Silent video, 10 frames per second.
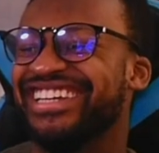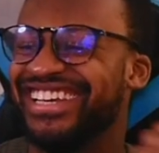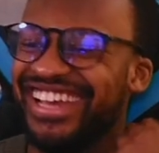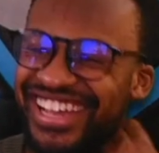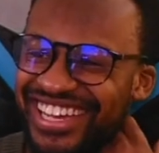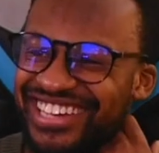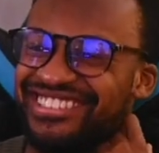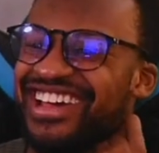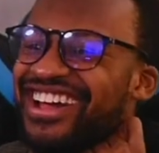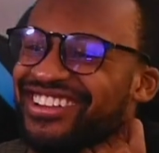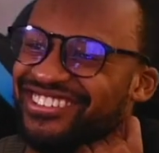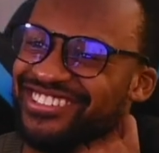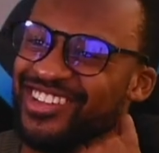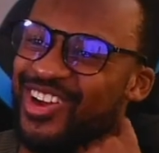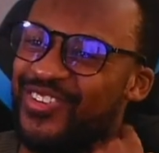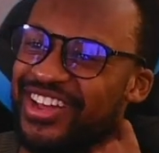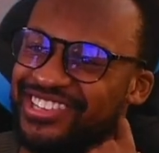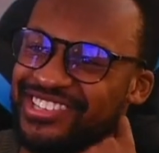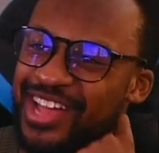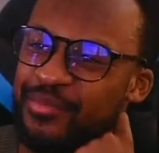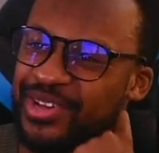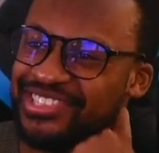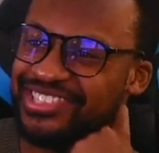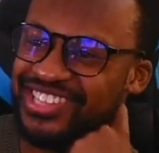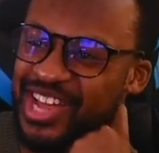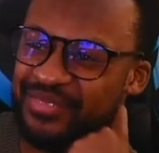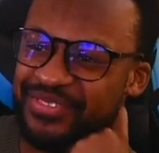Exactly. Just all right. Stop wasting time.